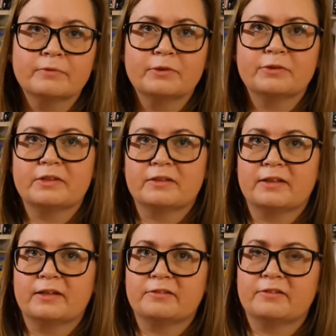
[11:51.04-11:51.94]
not that
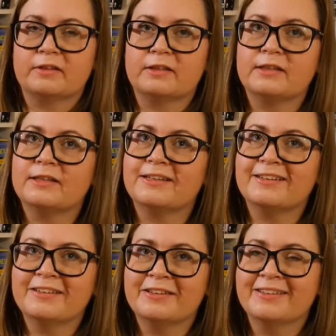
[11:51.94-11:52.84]
healthy
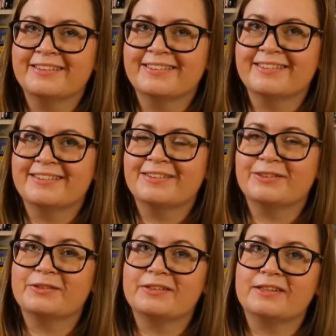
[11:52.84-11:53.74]

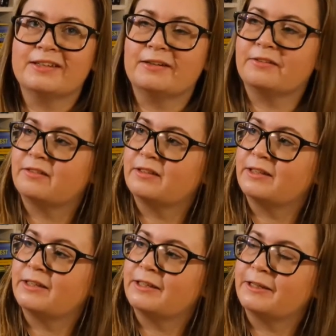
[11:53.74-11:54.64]
not that
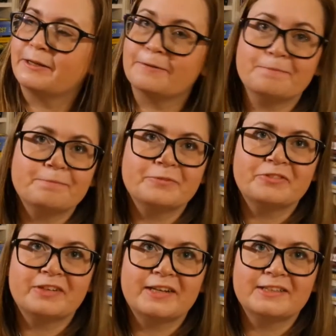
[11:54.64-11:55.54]
healthy
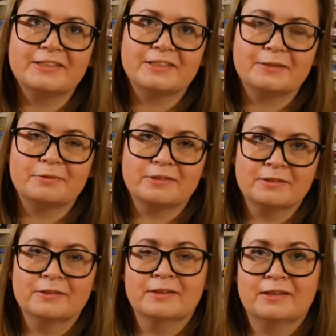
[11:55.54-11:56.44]
relationships
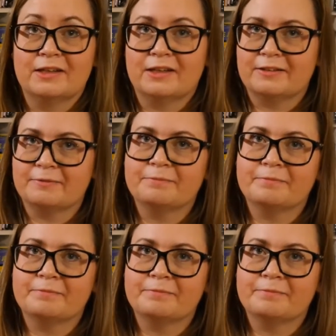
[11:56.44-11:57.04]
and